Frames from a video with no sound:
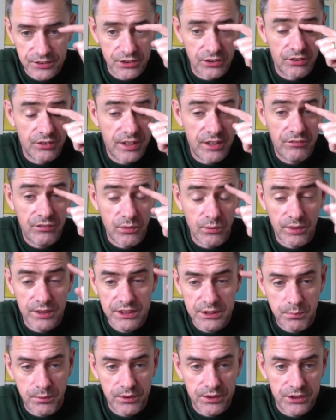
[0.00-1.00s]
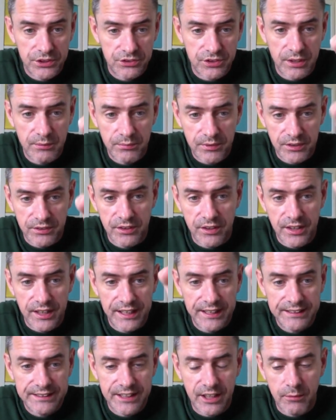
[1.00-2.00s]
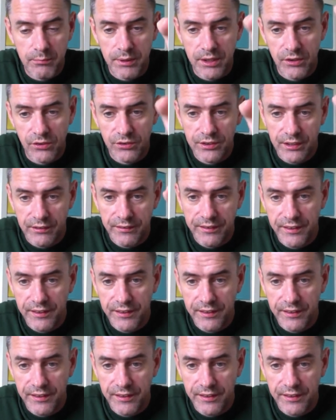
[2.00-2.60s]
So if you want to support the stream, there are links down below down